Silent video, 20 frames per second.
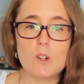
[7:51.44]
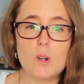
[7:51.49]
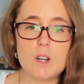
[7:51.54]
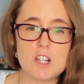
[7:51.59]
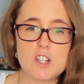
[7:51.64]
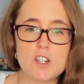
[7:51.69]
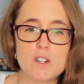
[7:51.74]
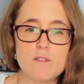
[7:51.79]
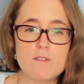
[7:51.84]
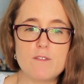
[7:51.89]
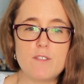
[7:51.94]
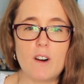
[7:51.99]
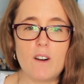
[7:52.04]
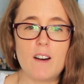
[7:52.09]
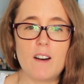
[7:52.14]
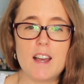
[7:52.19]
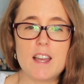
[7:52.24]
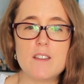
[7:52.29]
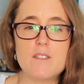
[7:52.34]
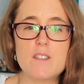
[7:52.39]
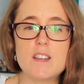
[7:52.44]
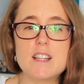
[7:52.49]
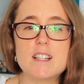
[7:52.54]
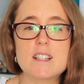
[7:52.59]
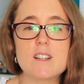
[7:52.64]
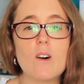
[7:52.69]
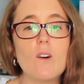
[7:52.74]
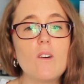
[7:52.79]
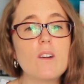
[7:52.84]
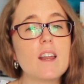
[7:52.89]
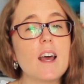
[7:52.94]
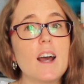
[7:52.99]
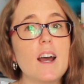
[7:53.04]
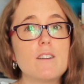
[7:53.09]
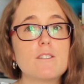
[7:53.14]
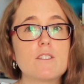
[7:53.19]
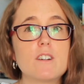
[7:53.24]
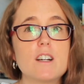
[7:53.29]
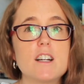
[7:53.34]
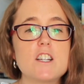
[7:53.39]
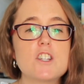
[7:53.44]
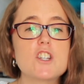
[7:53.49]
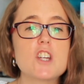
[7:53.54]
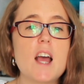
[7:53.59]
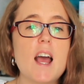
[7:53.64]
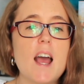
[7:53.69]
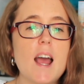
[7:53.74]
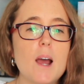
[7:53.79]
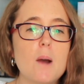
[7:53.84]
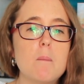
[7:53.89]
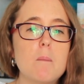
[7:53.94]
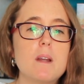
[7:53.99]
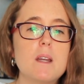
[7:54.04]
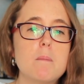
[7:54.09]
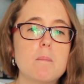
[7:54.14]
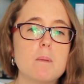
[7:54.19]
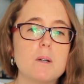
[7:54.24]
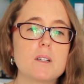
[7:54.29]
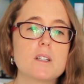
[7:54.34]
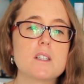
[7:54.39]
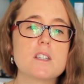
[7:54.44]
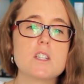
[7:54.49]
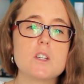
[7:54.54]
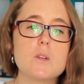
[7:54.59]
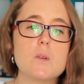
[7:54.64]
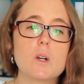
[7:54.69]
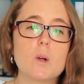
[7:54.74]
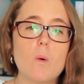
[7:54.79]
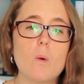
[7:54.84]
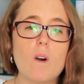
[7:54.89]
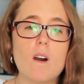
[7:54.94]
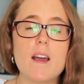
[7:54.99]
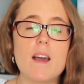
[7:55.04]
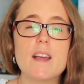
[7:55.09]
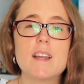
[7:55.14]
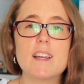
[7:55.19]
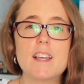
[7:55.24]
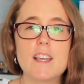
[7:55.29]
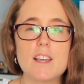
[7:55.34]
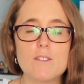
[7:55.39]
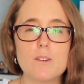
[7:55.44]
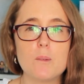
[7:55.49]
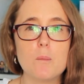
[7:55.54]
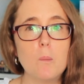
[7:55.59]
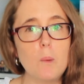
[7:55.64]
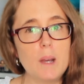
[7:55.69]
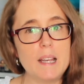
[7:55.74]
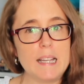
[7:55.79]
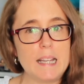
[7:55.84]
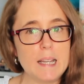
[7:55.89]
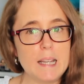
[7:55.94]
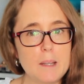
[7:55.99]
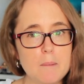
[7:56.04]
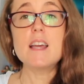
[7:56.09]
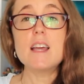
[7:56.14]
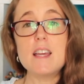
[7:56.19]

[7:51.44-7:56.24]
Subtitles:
Question five is, on average, how many books do you acquire in a given week?